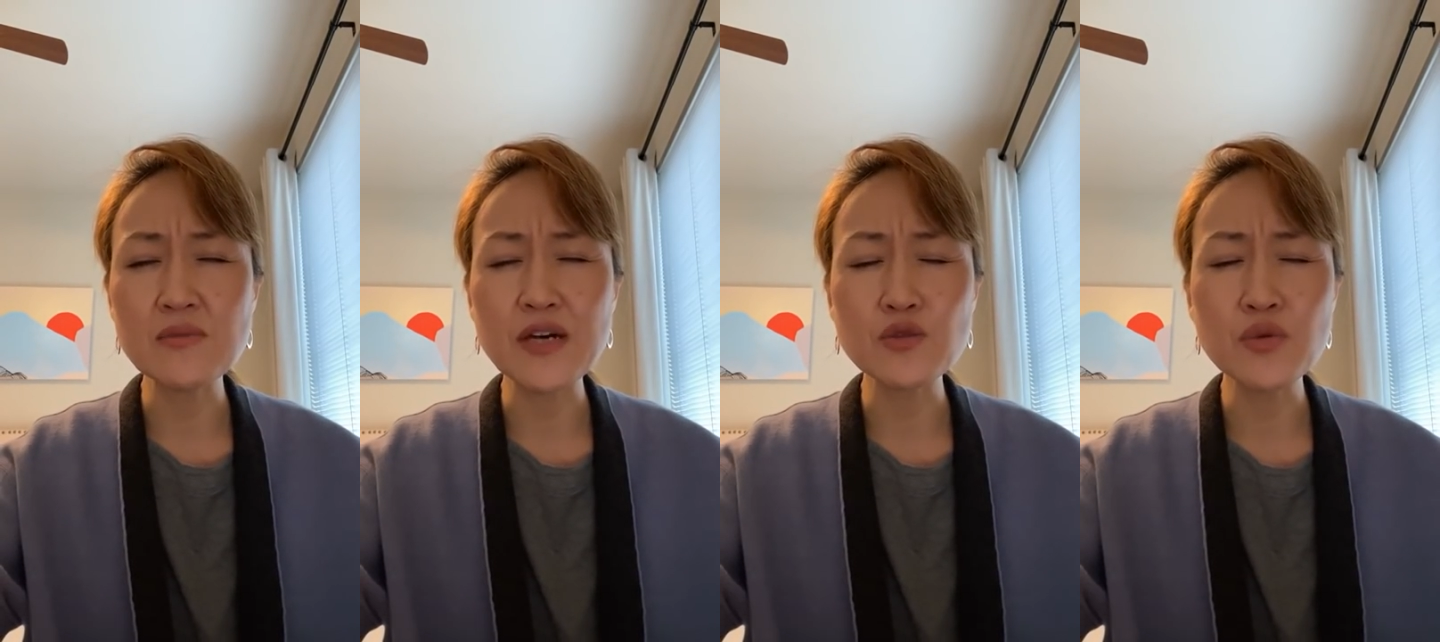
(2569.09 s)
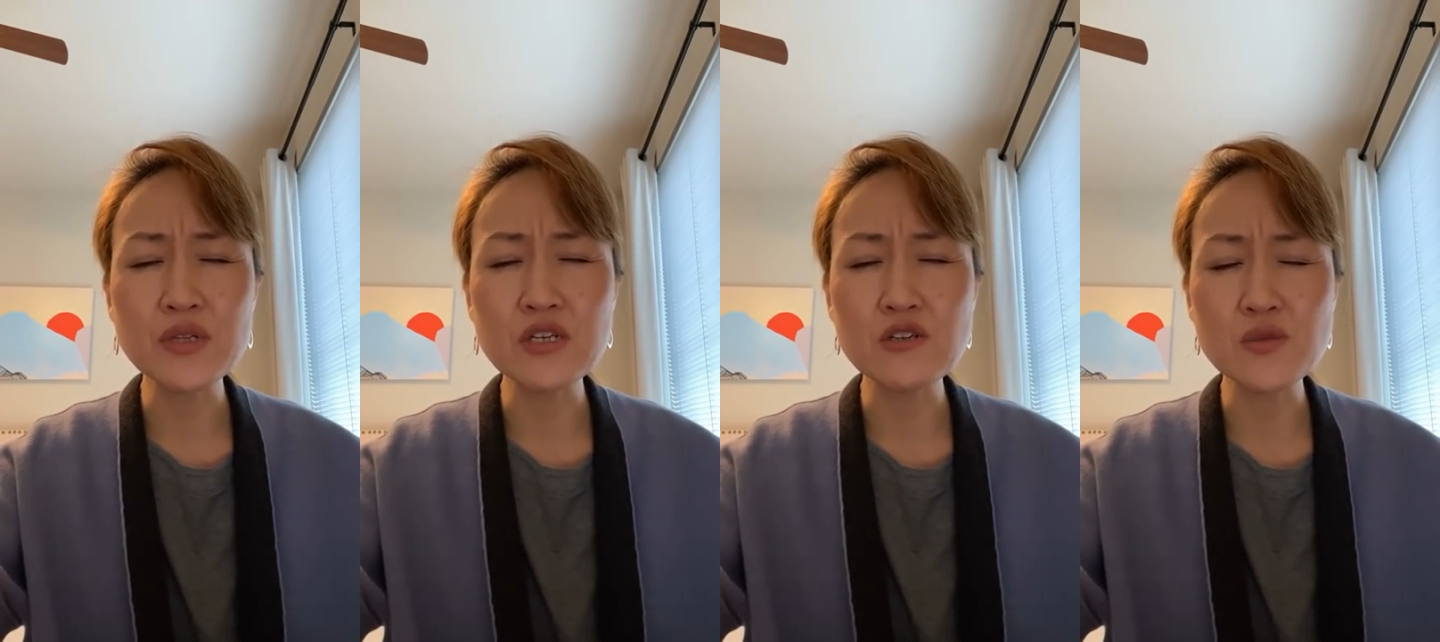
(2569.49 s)
about
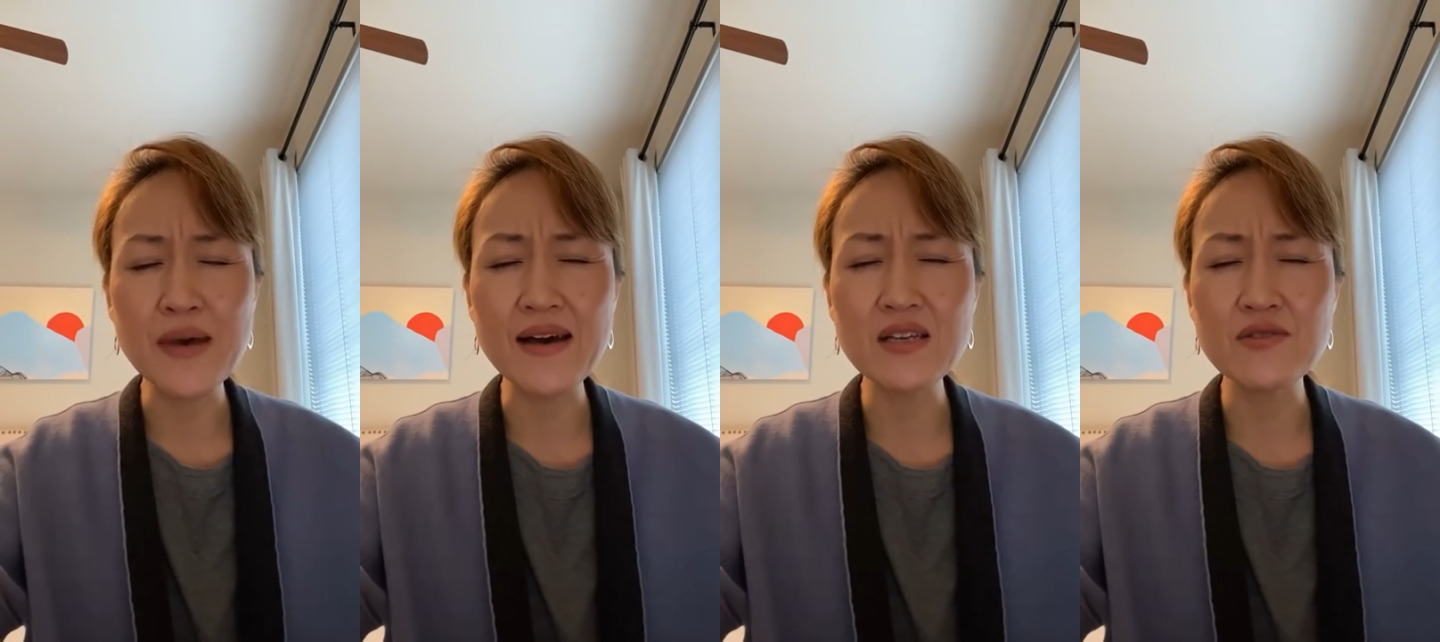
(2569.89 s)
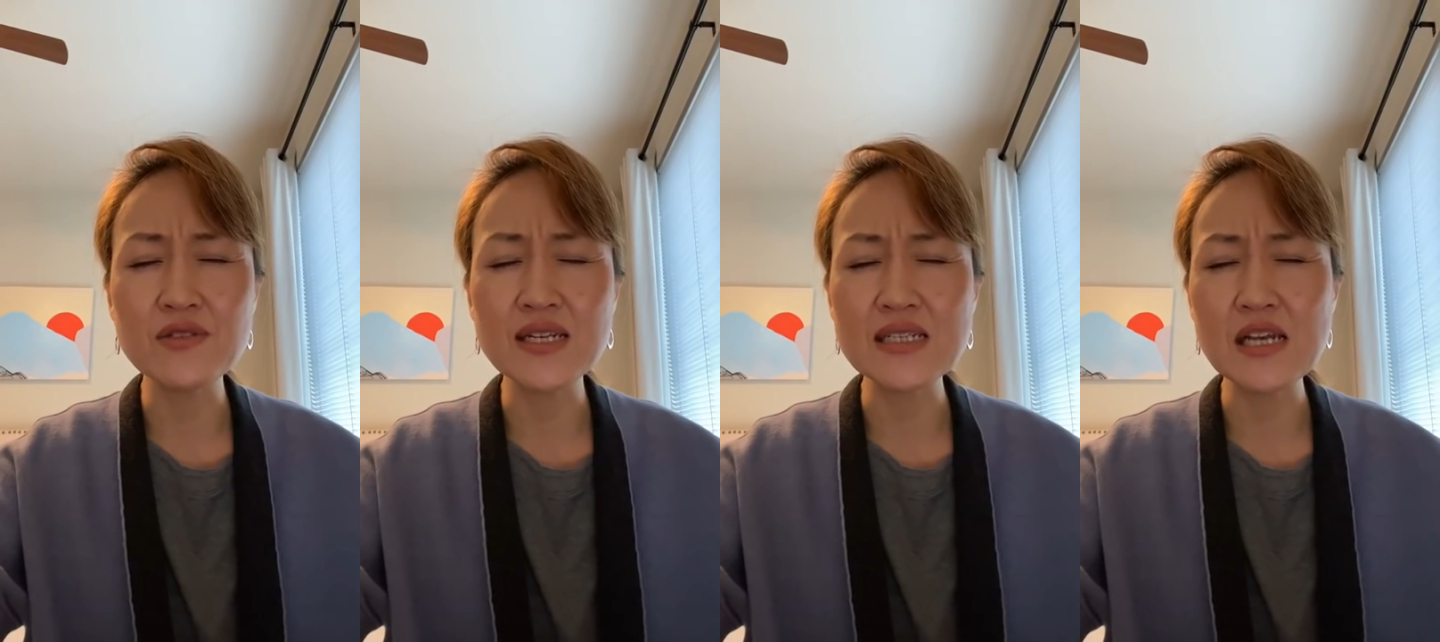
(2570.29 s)
20 years back,
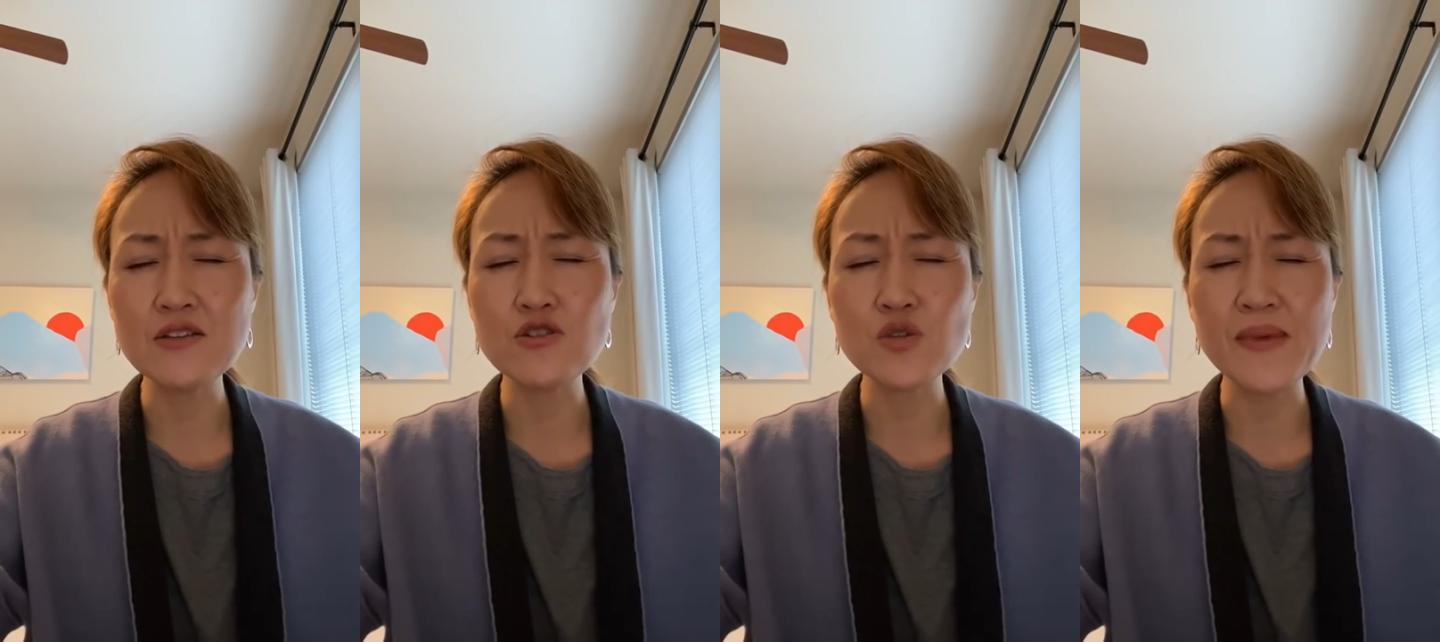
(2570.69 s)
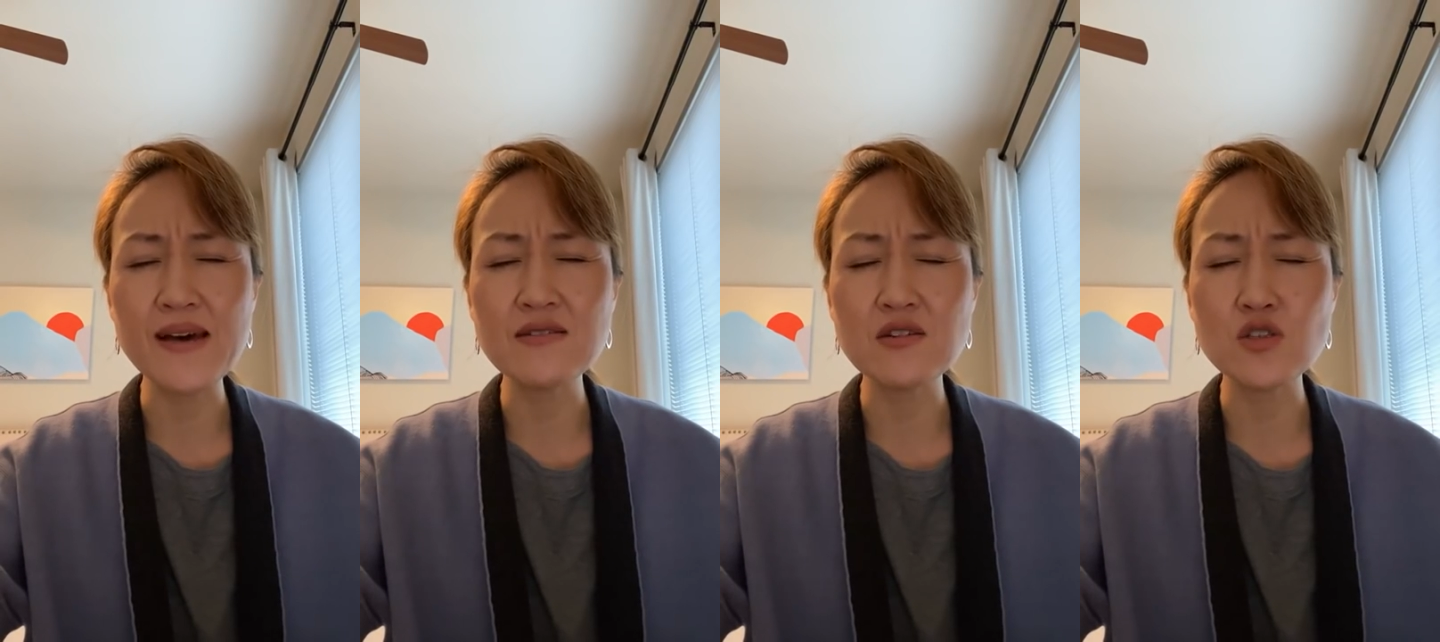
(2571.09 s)
even like 10 years
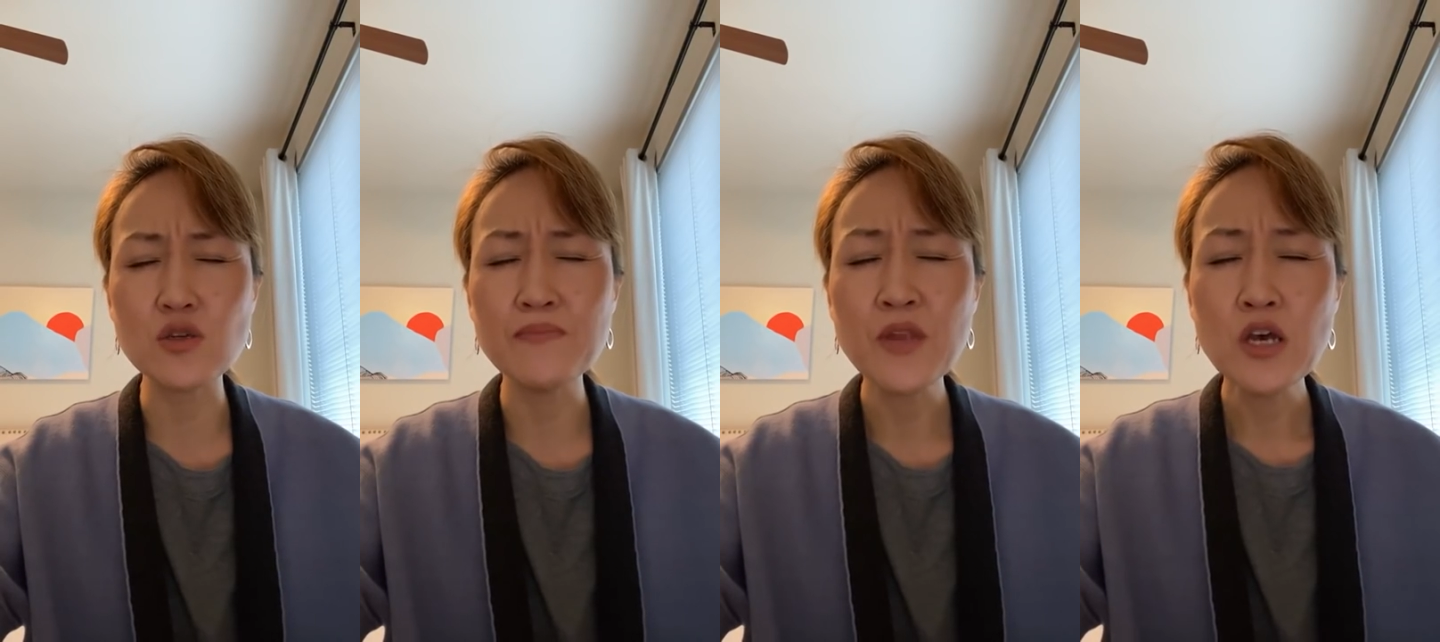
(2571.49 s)
back. There's some